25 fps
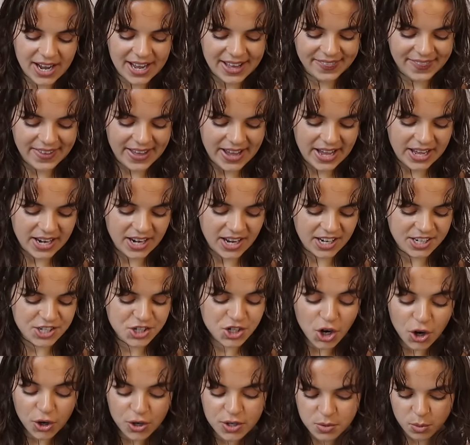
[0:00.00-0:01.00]
And then I
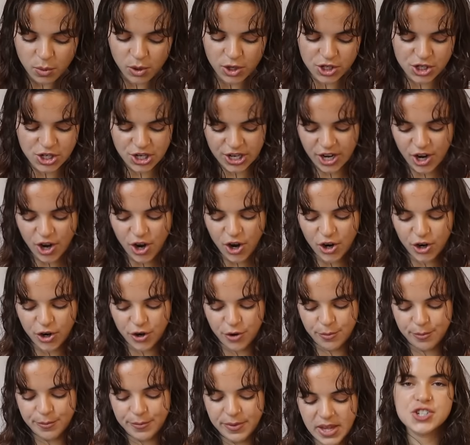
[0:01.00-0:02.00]
chose one, took it
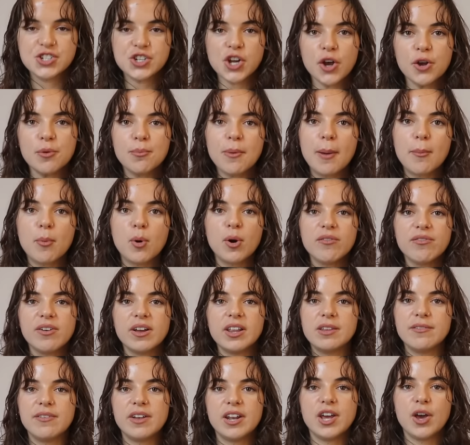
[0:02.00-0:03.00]
home, showed my
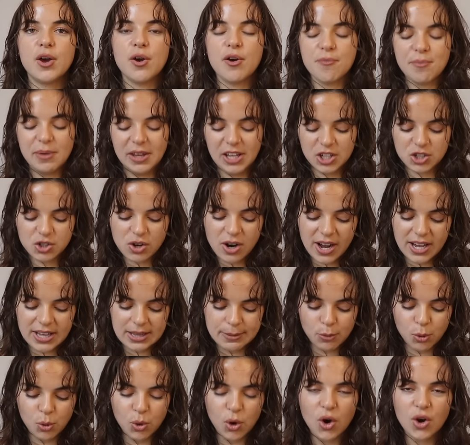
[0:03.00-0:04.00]
boyfriend the video of me trying
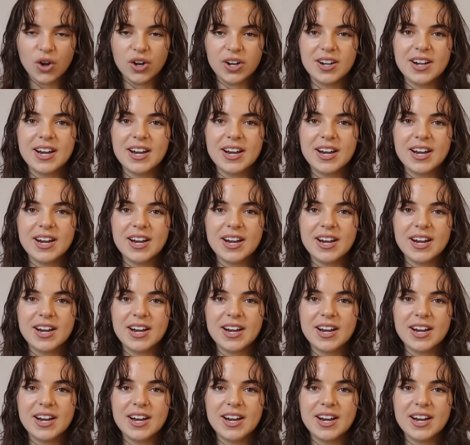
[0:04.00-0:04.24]
them all on.